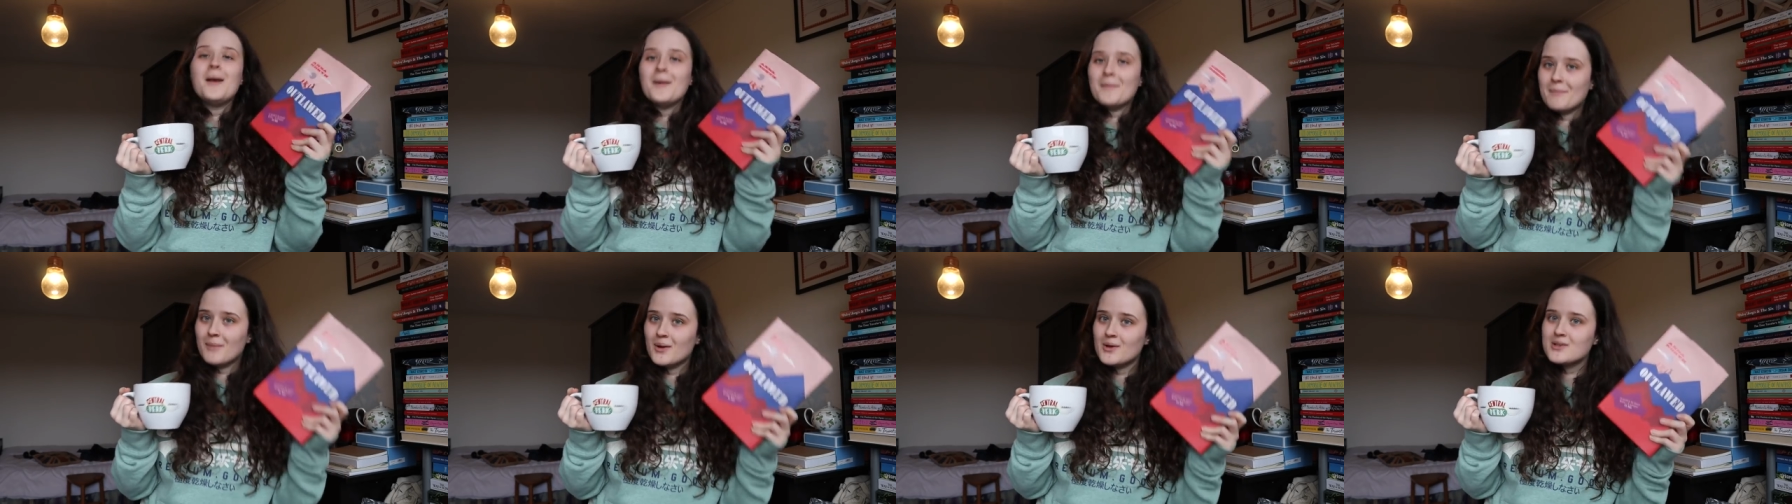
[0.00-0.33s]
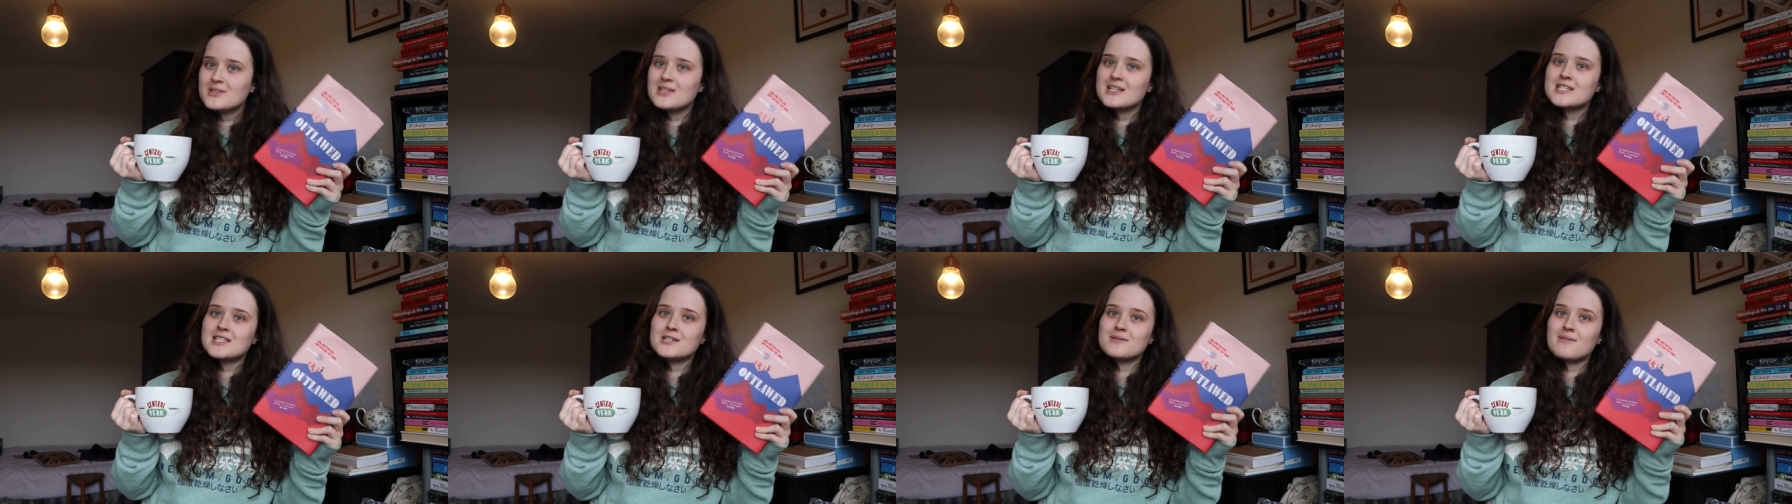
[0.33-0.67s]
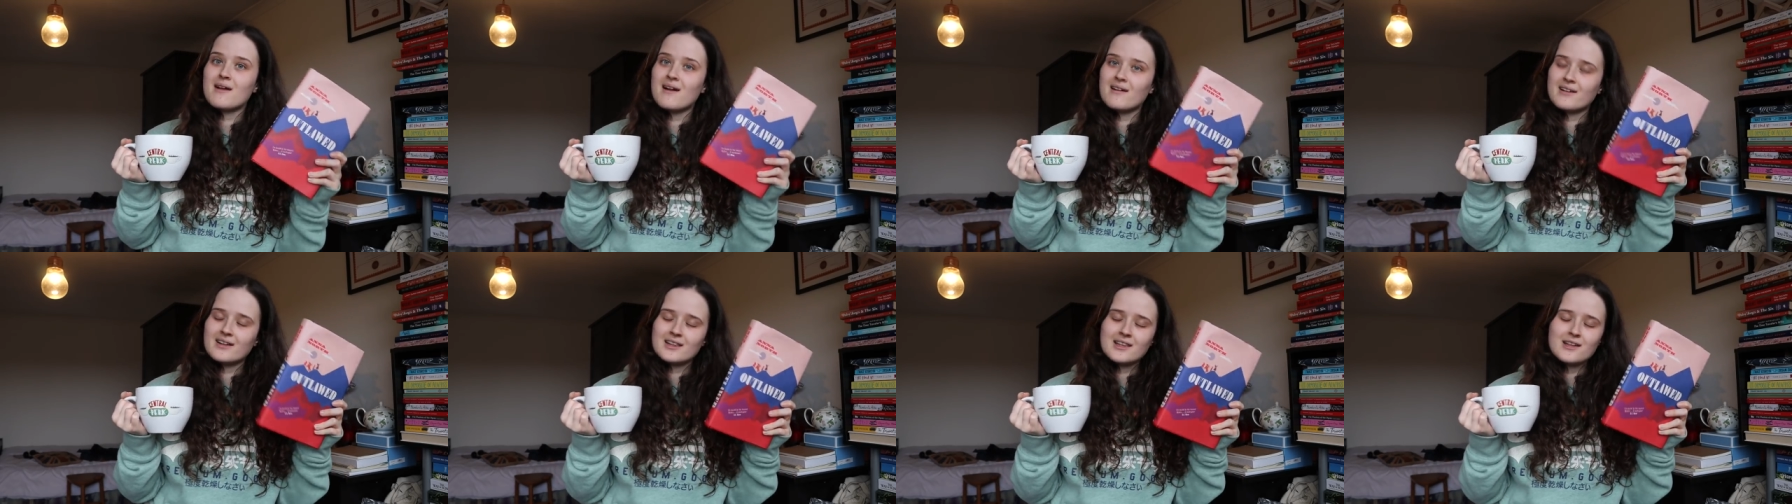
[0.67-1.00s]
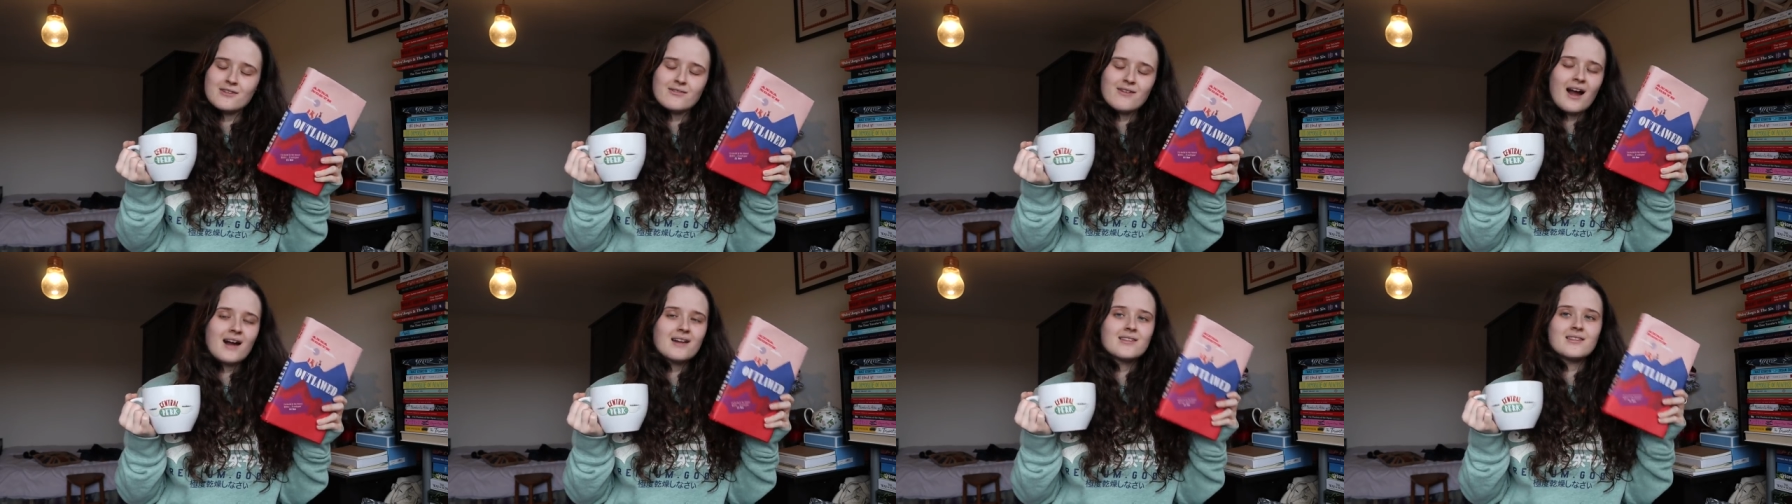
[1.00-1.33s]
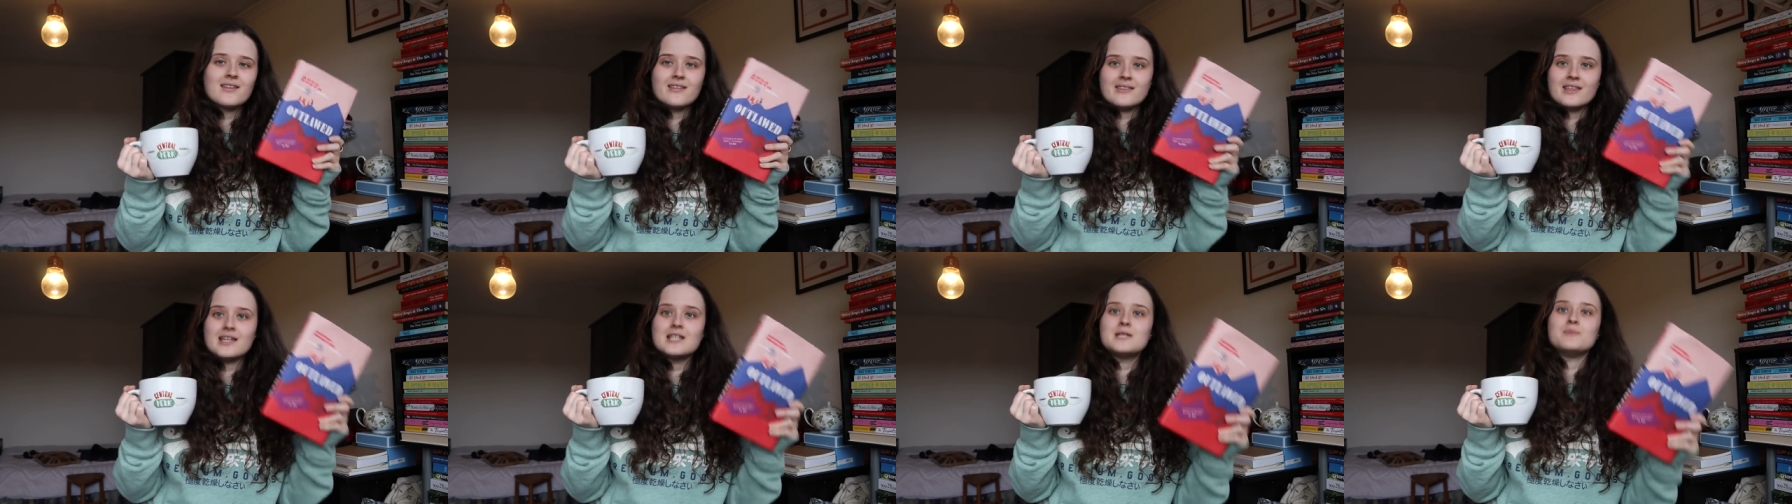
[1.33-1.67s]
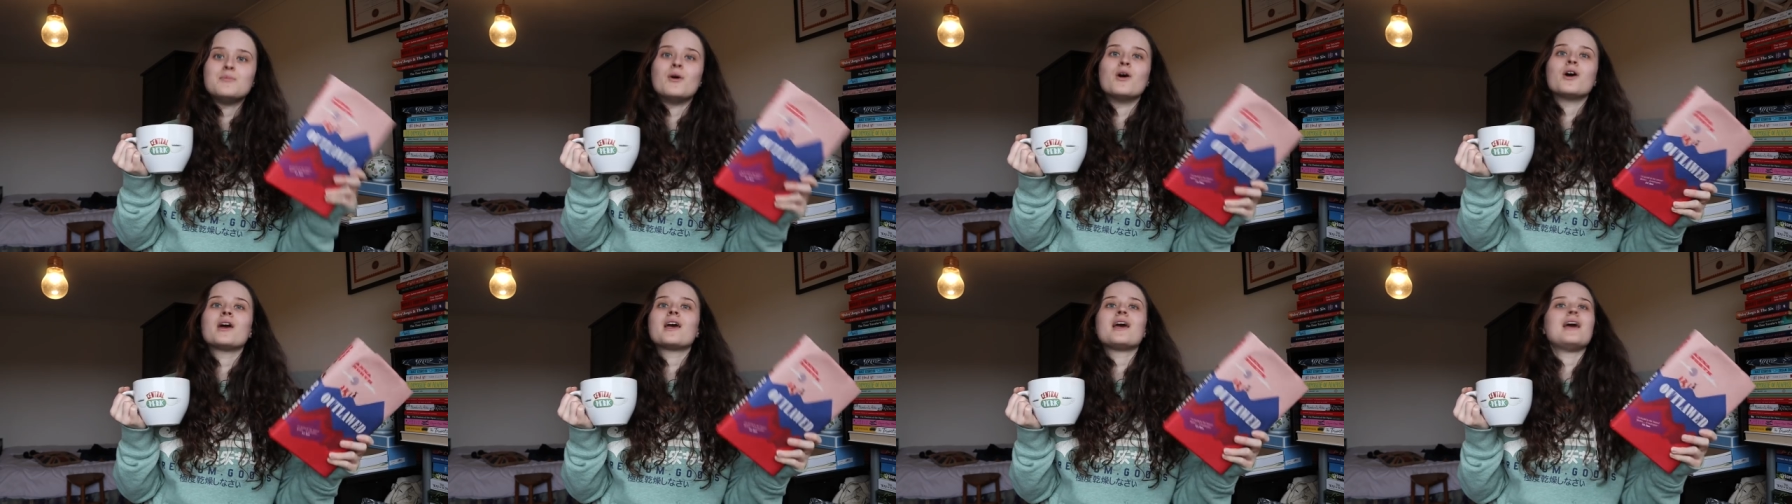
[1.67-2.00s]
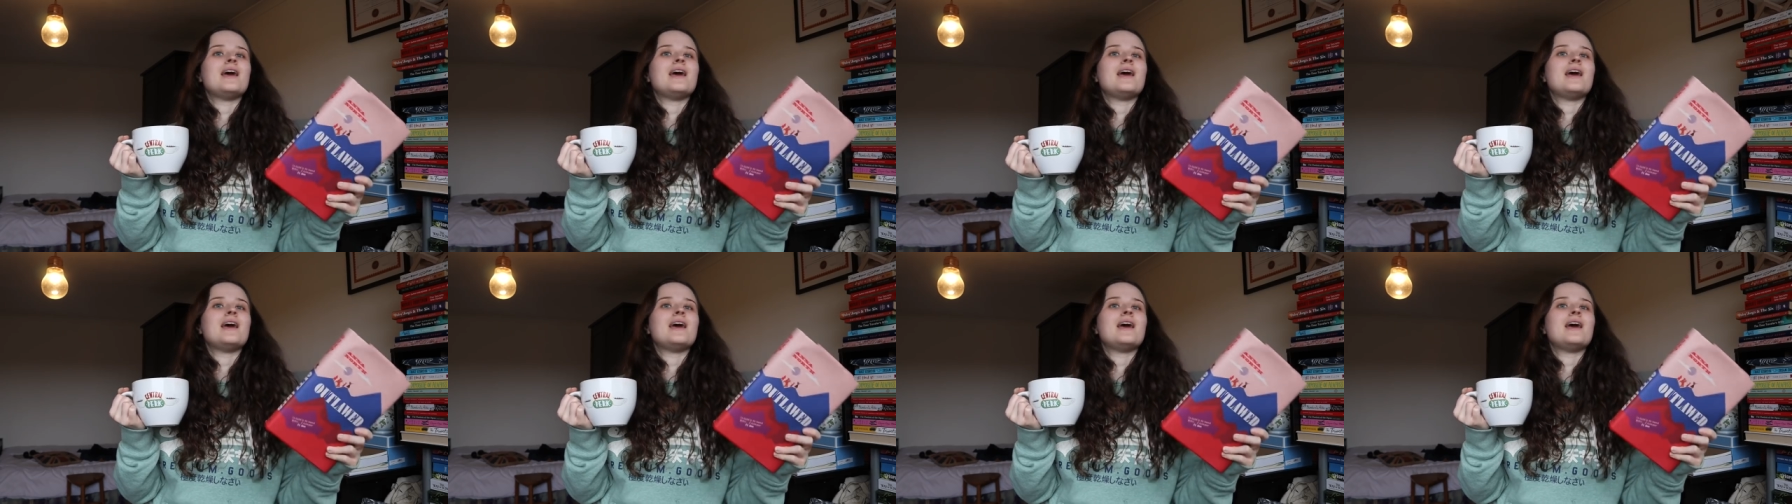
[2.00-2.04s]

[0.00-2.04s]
mostly surrounding the fact that this book